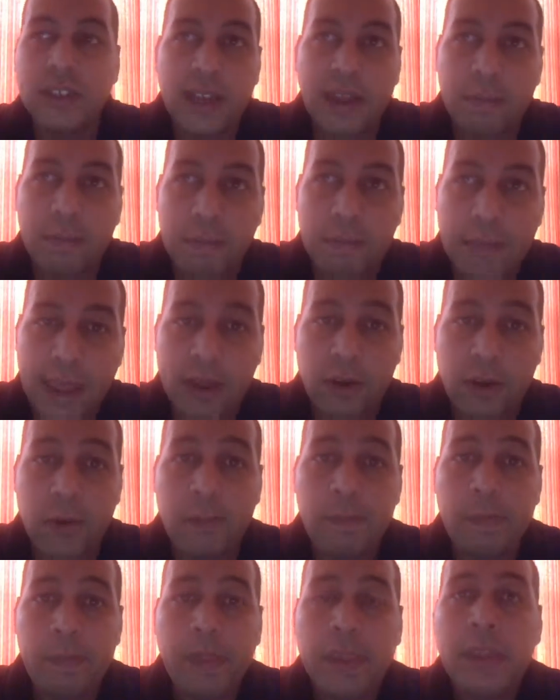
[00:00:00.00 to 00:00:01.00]
not
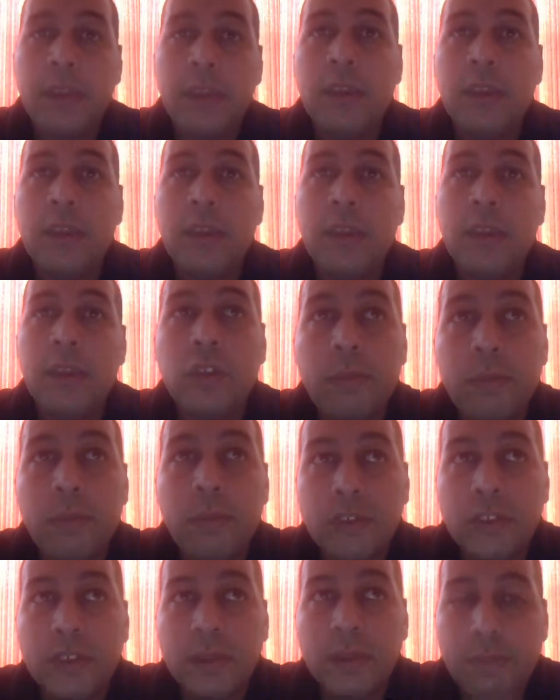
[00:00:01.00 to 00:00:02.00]
matter. The
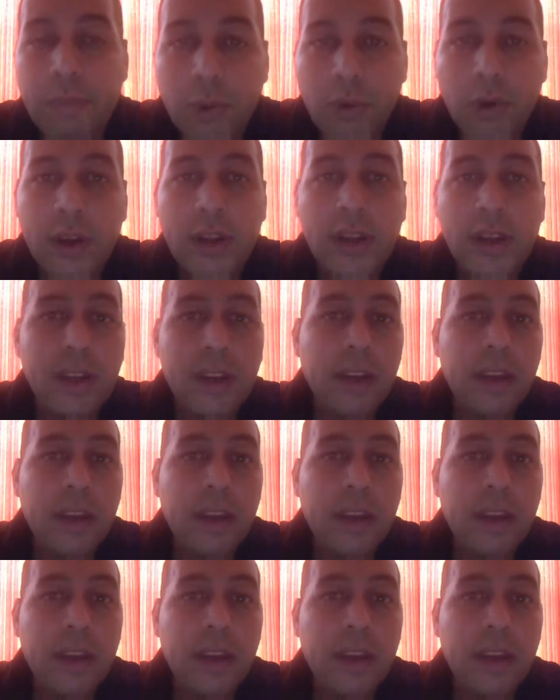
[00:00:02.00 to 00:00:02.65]
most important